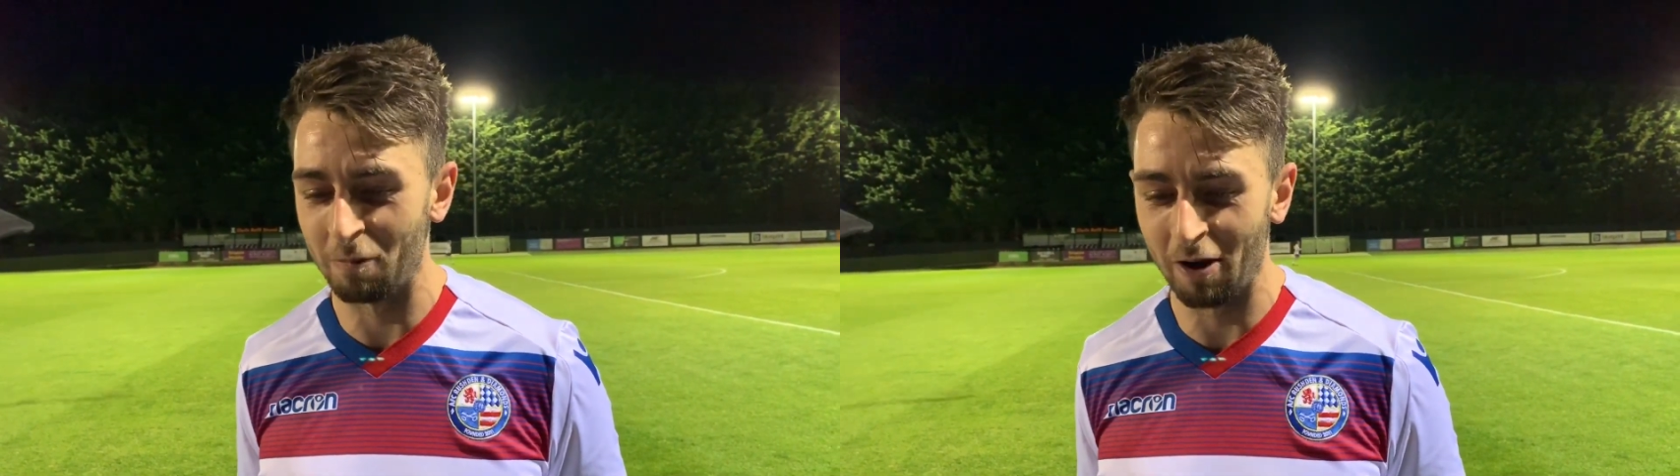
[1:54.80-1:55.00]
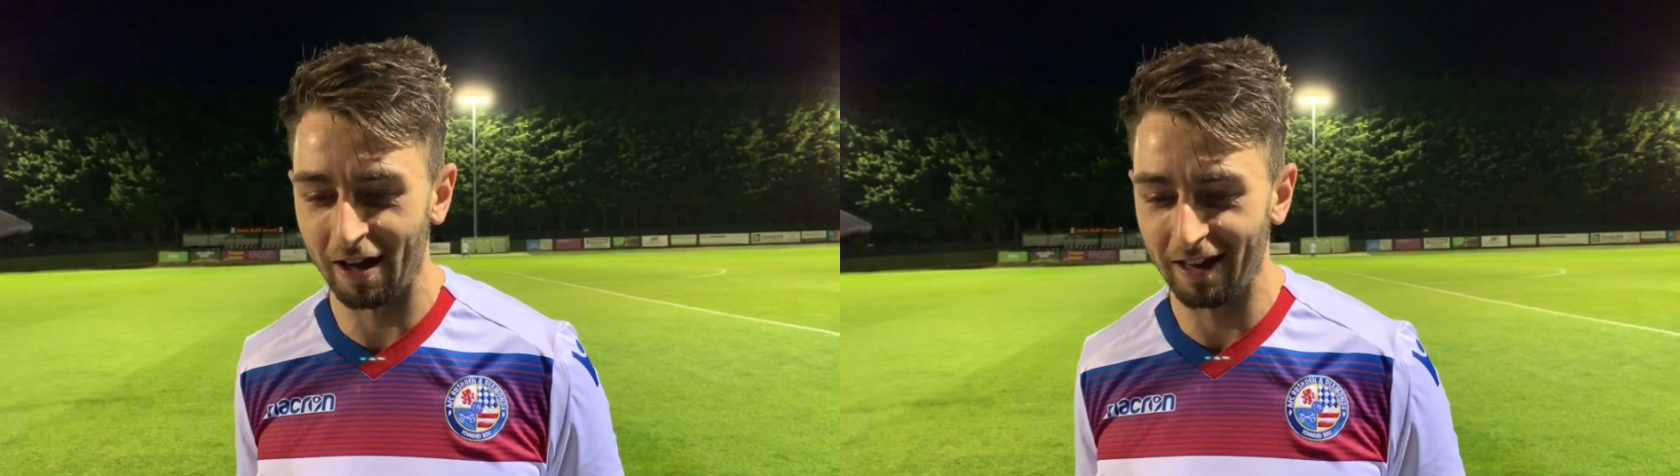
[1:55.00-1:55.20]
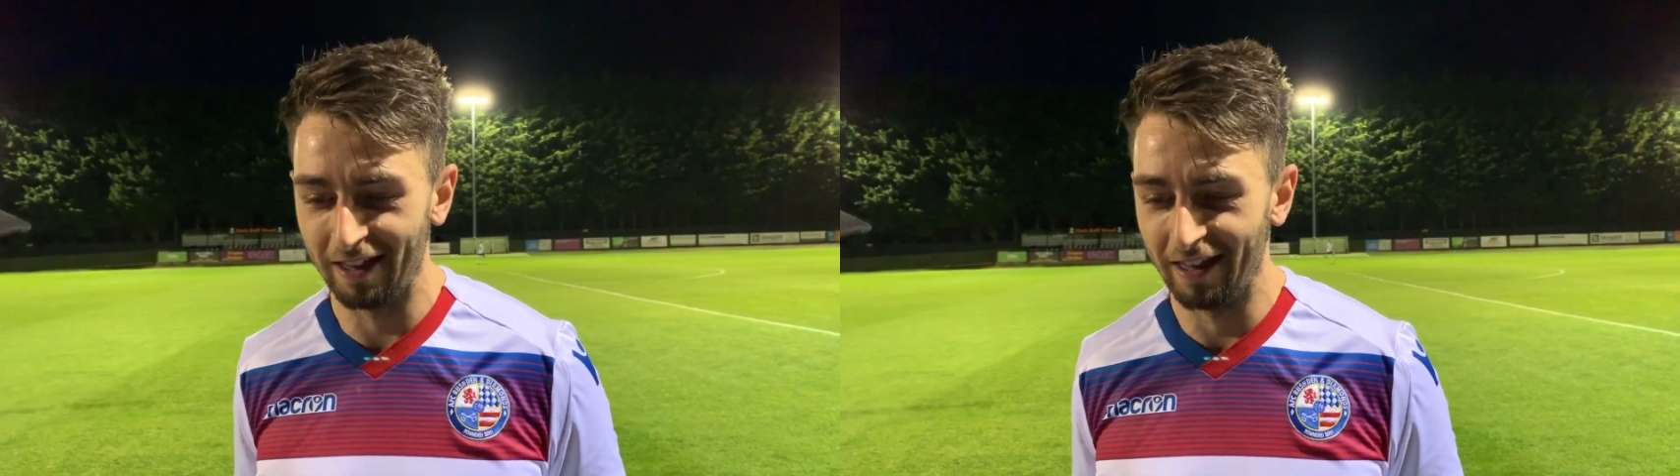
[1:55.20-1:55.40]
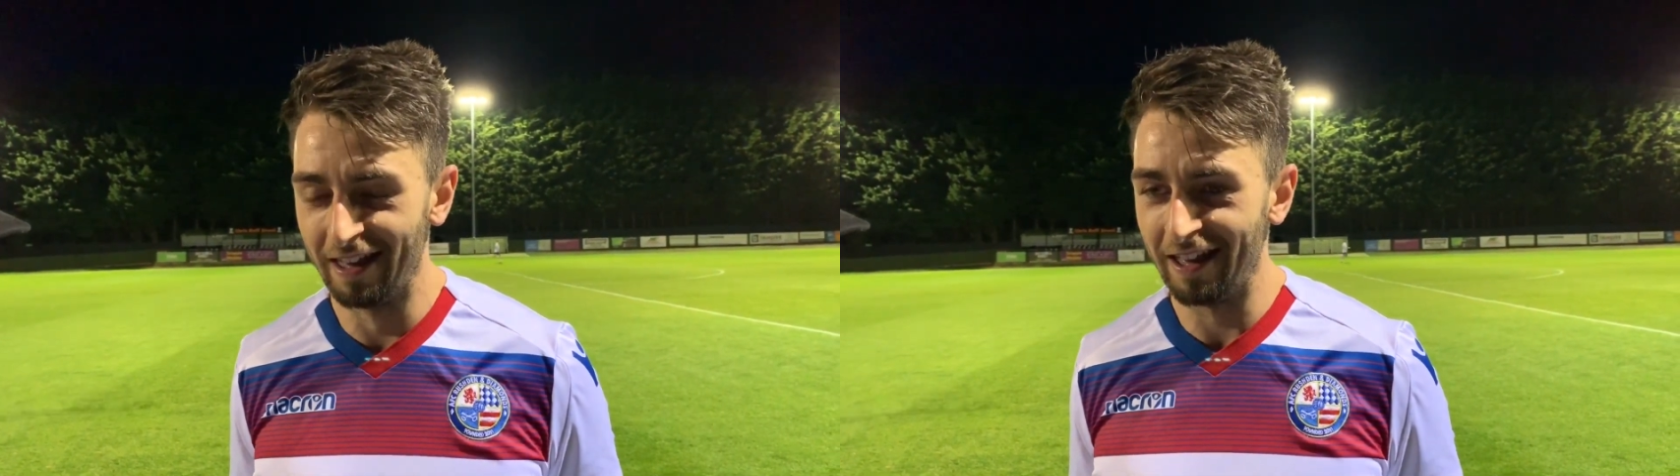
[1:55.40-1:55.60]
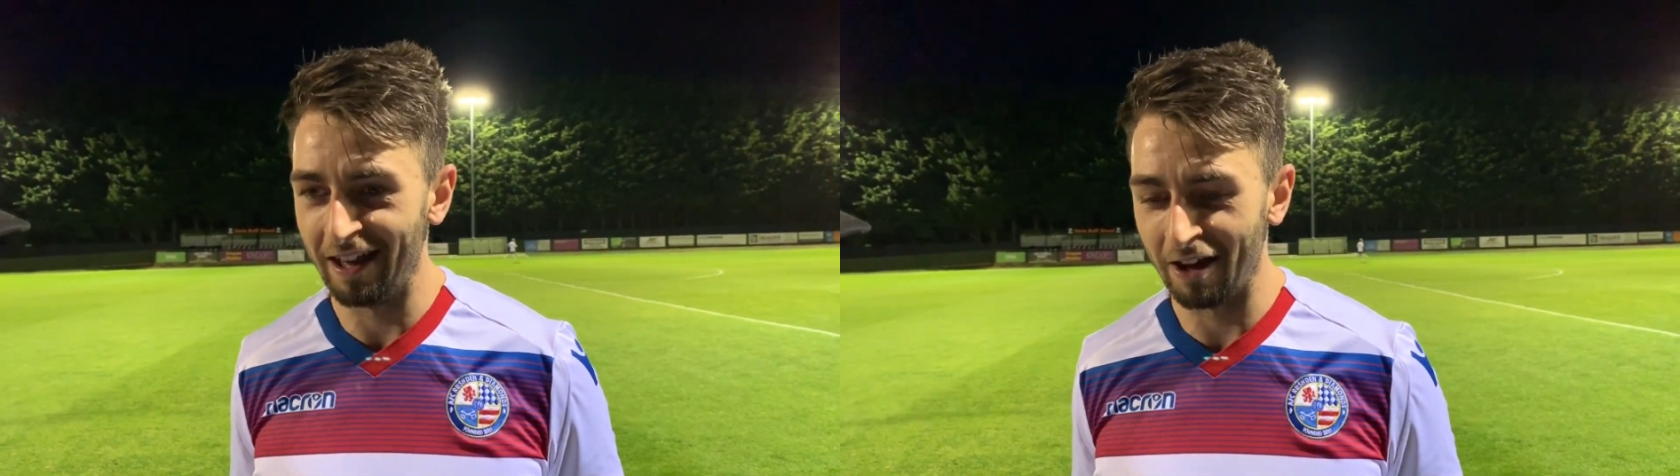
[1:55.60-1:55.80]
player, but
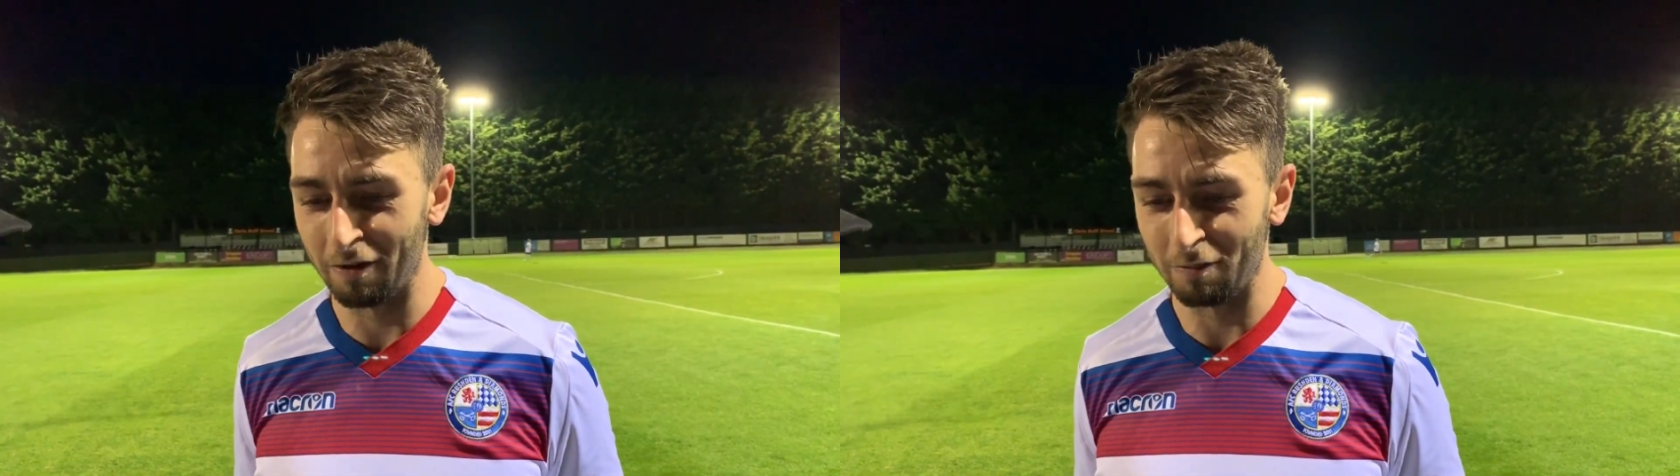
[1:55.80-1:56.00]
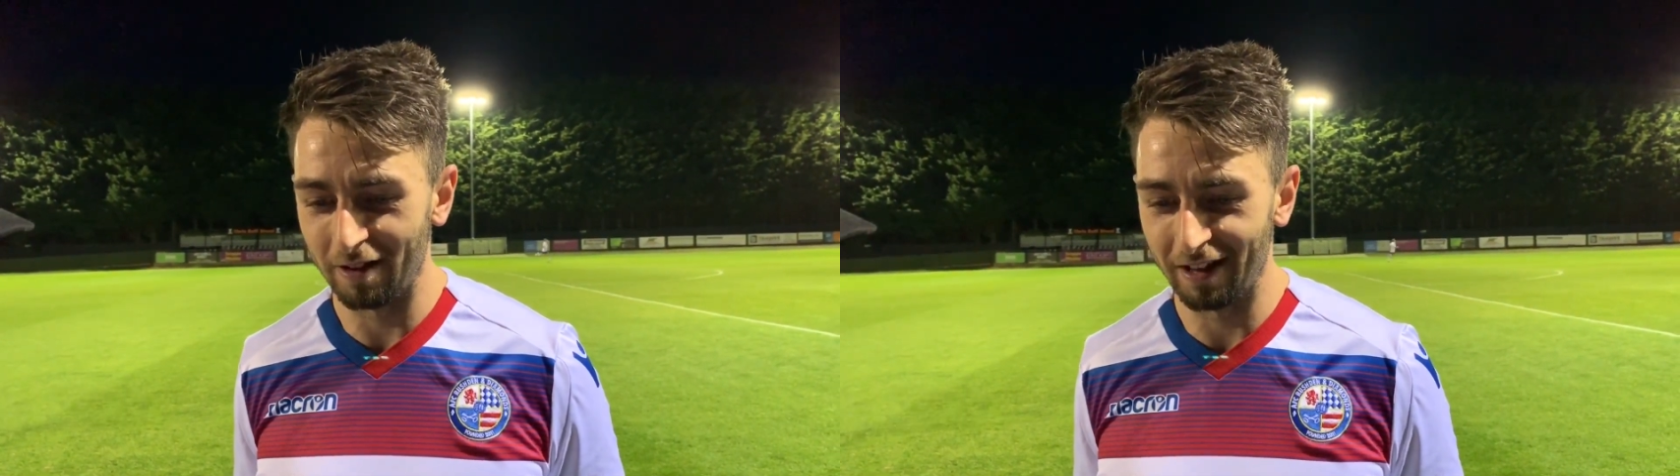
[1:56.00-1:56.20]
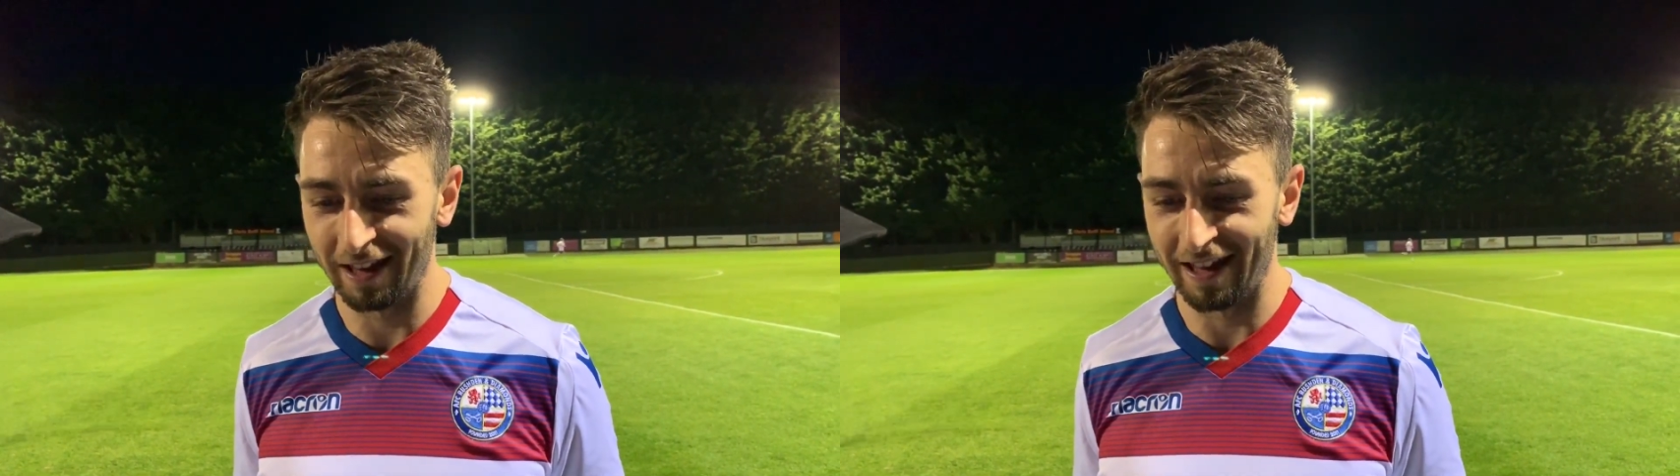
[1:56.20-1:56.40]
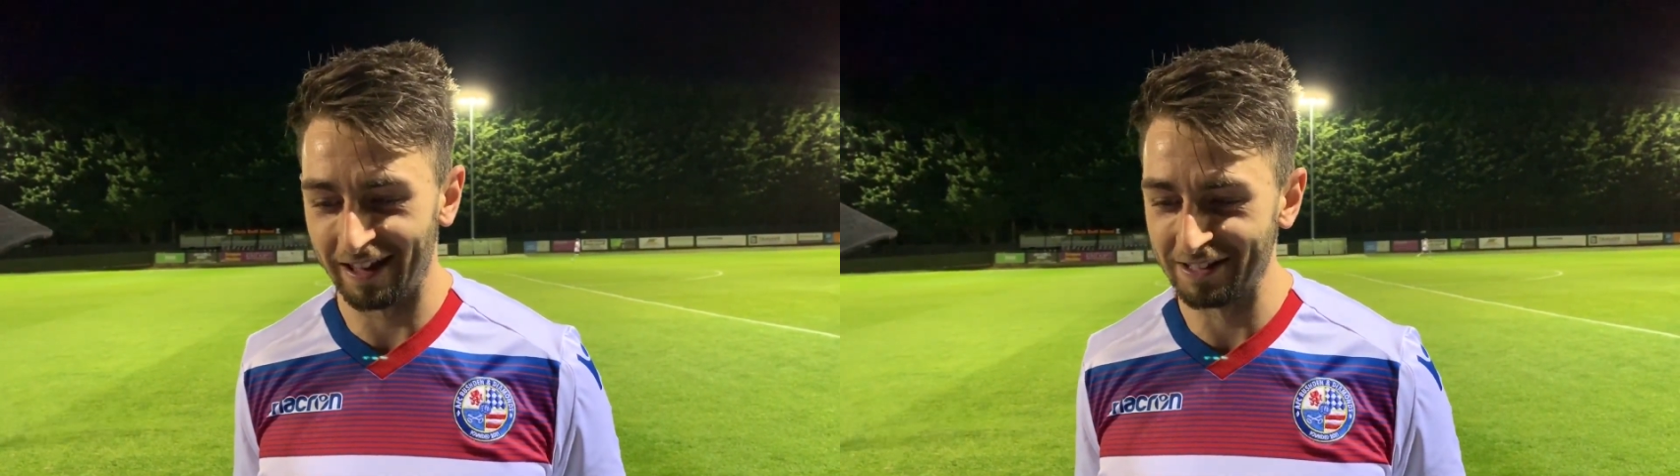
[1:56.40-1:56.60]
yeah,